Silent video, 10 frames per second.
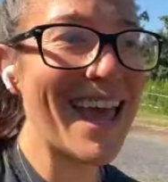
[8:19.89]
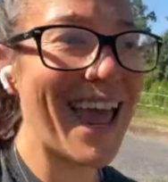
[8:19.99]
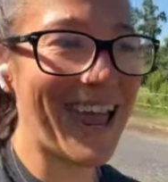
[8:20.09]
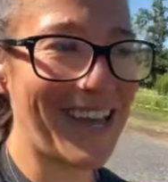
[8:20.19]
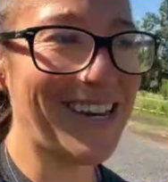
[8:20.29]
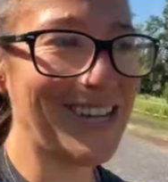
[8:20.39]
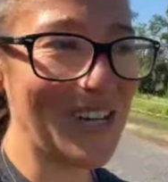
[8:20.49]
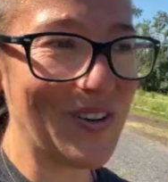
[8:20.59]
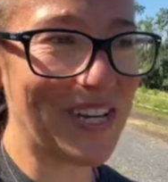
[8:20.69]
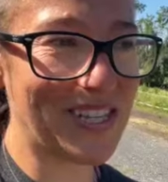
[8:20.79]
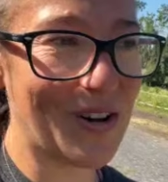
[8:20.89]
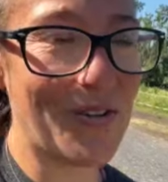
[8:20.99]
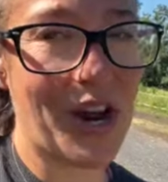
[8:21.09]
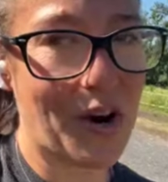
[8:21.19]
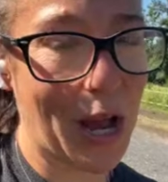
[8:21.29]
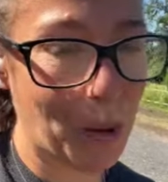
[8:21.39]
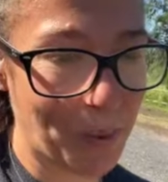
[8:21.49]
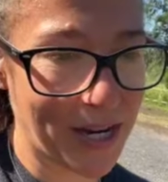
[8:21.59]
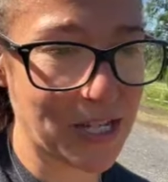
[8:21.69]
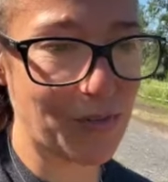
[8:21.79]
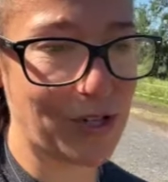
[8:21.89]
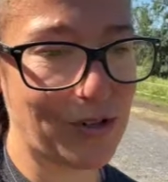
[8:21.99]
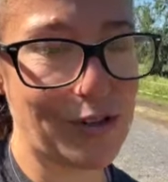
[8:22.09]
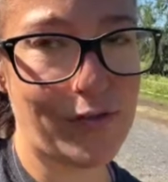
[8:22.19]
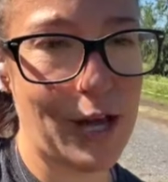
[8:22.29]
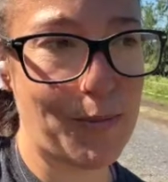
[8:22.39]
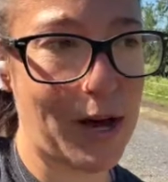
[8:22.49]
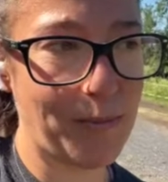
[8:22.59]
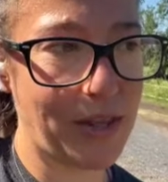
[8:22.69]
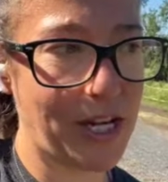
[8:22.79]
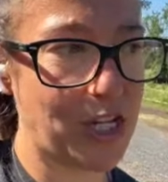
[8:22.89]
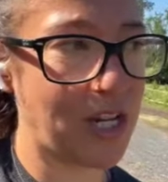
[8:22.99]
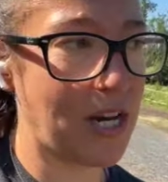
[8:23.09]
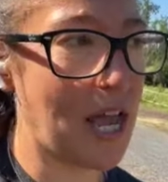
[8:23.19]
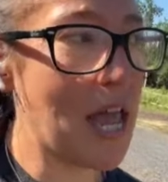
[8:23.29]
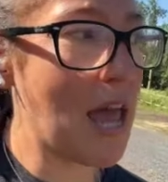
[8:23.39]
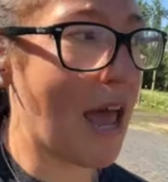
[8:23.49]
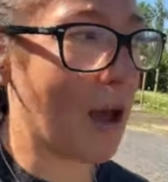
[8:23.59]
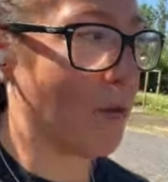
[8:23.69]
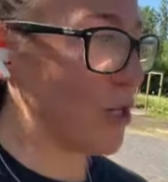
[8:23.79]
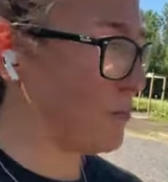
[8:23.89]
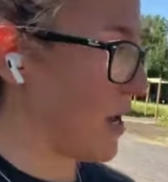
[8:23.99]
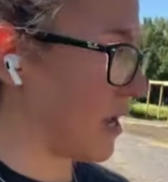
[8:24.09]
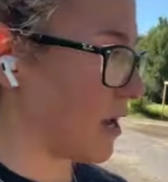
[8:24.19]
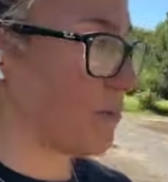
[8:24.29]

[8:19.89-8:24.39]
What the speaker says: and in doing so they are helping us reduce the fly population, and we're just picking up